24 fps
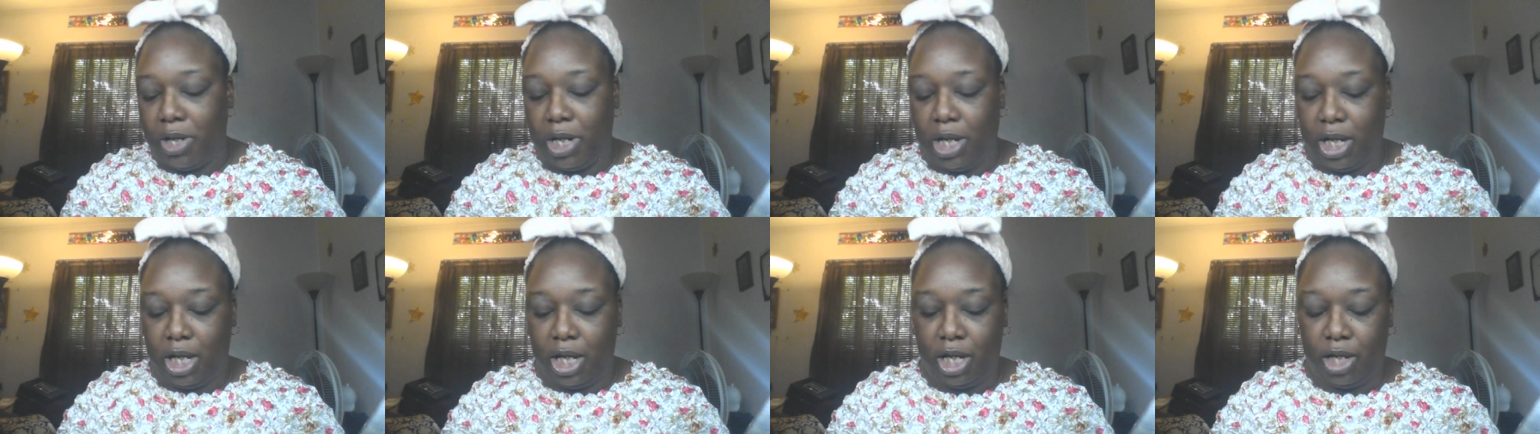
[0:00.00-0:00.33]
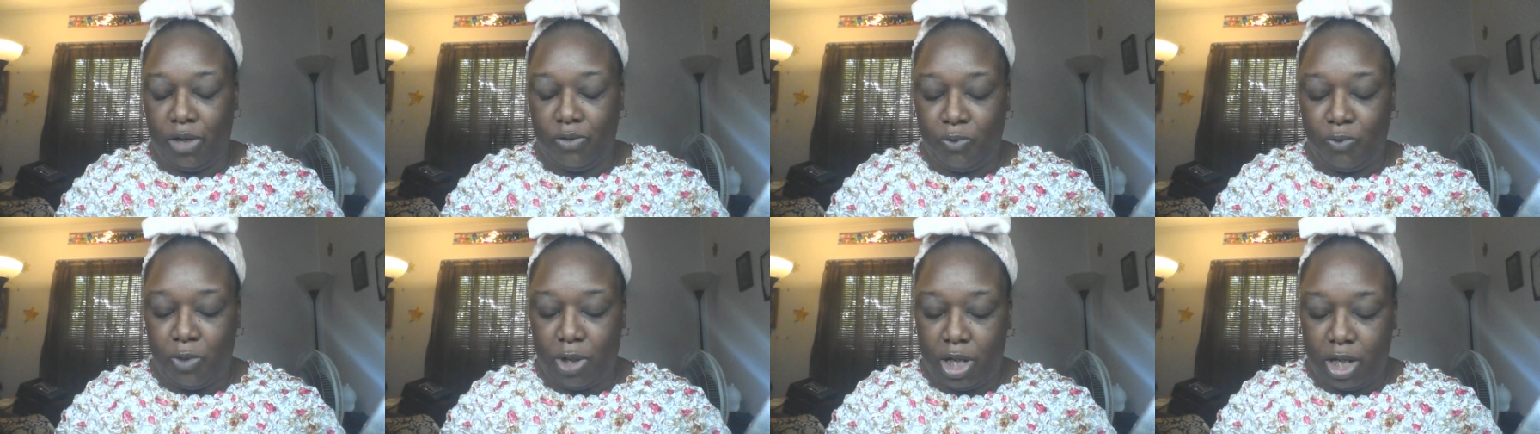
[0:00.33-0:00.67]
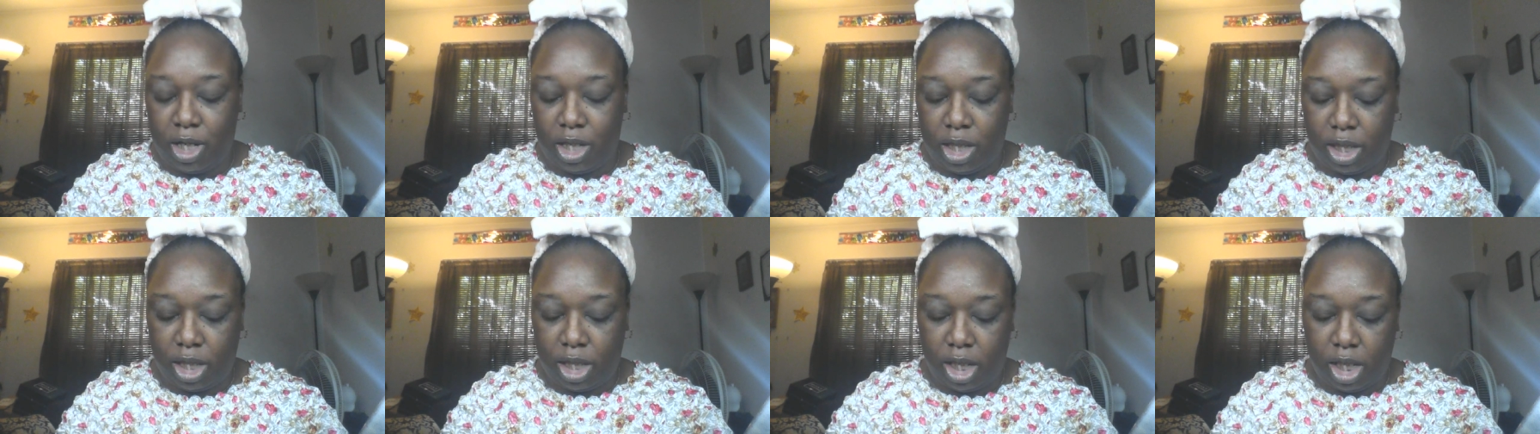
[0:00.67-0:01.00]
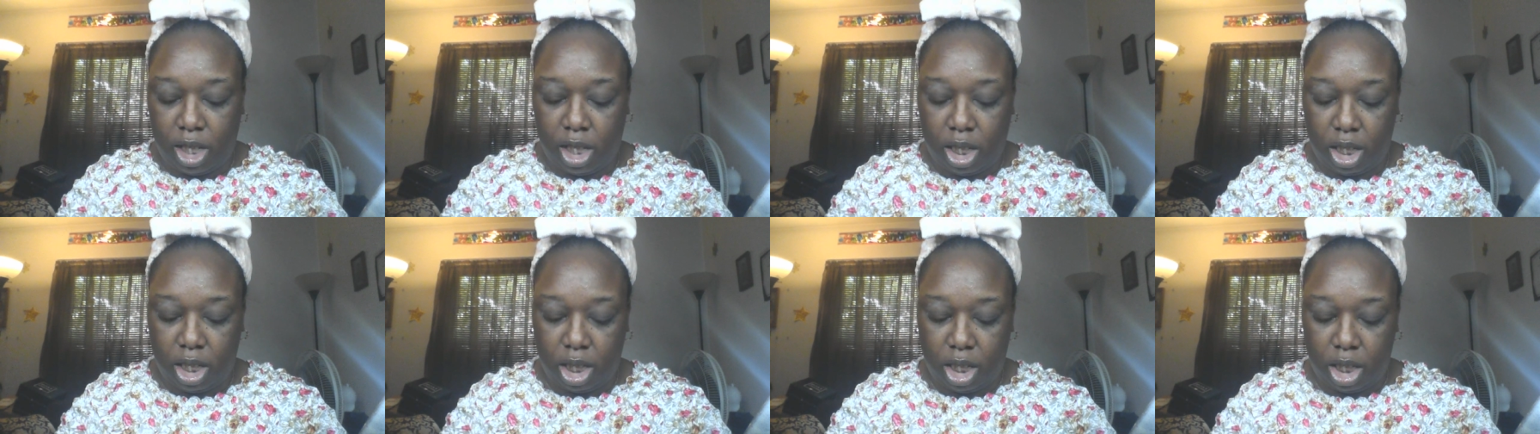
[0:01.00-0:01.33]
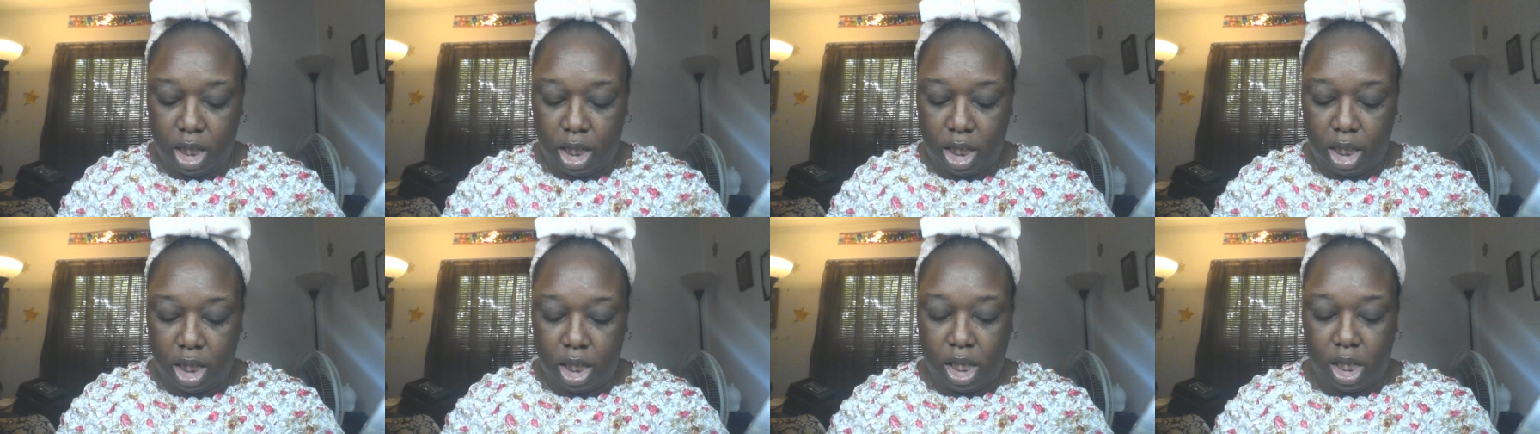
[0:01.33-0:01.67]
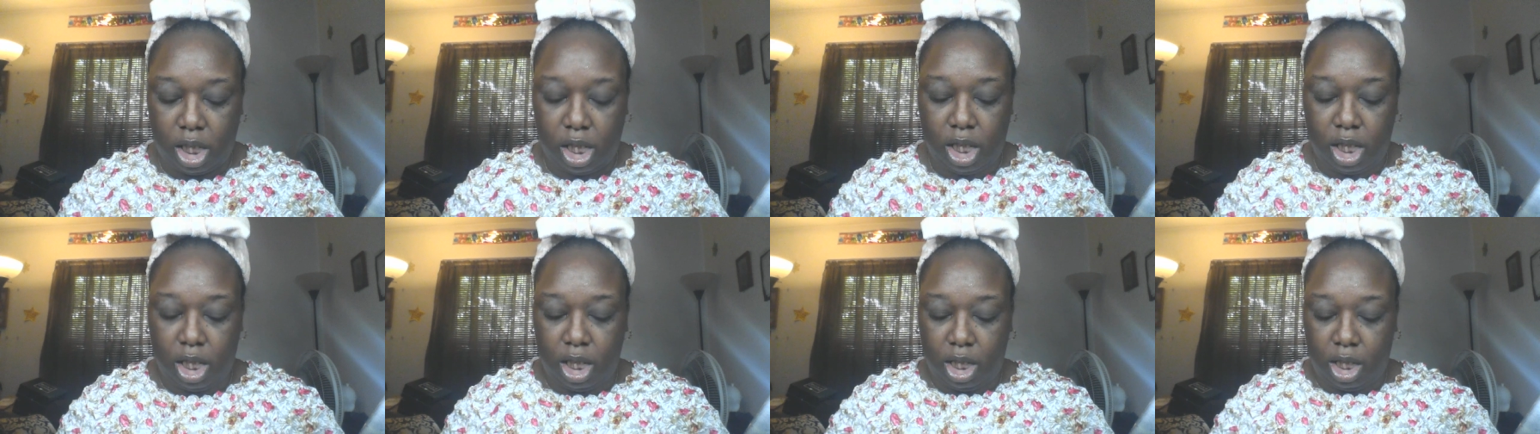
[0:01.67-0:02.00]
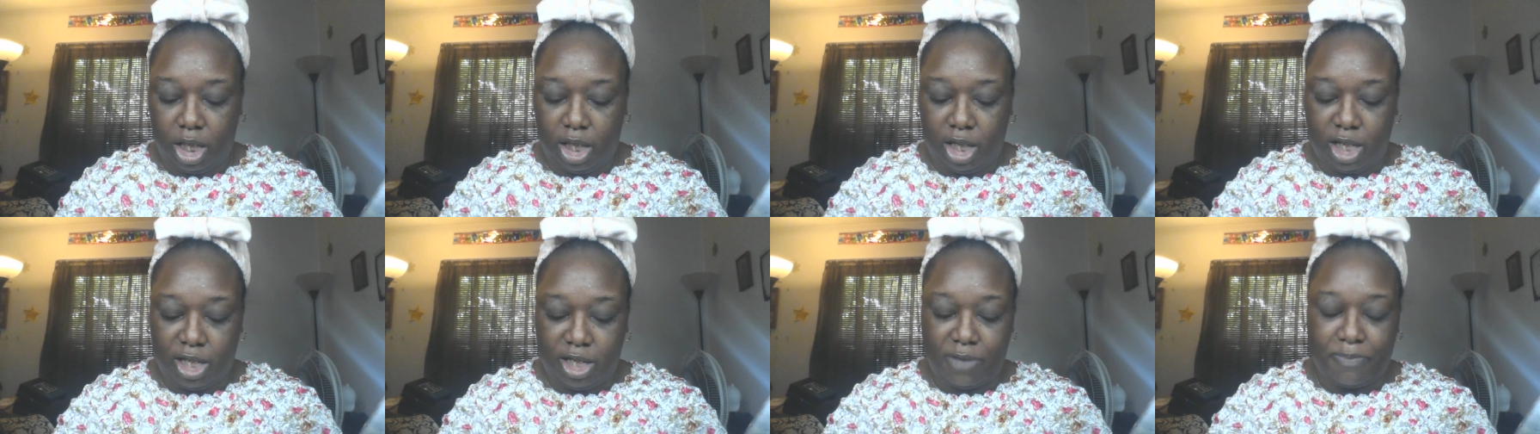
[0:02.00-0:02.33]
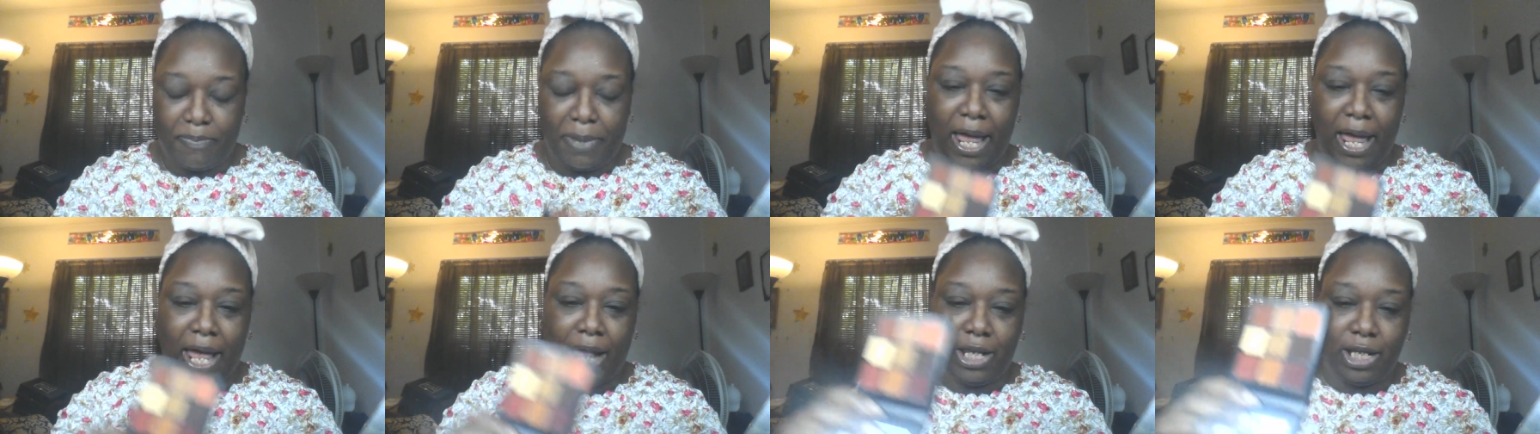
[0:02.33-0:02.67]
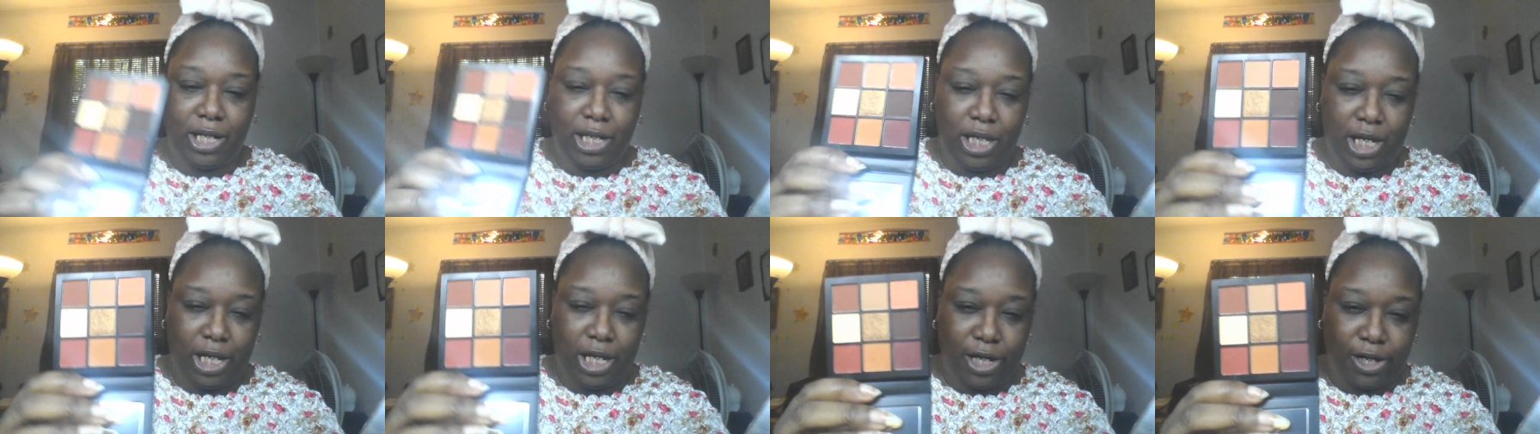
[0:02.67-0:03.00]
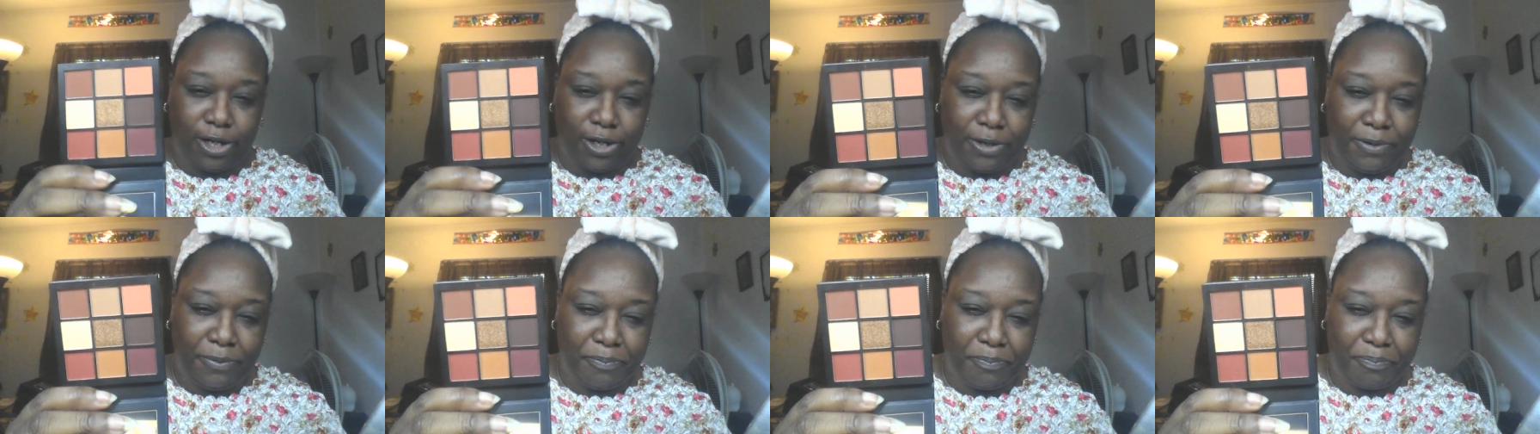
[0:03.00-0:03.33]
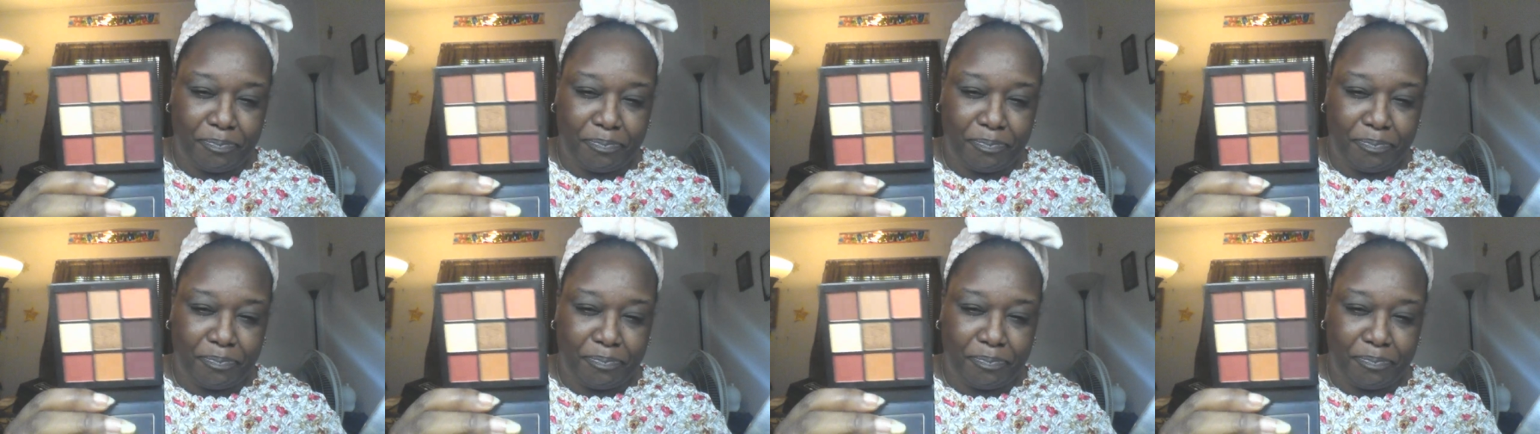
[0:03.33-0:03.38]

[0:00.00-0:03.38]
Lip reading: in with this palette here.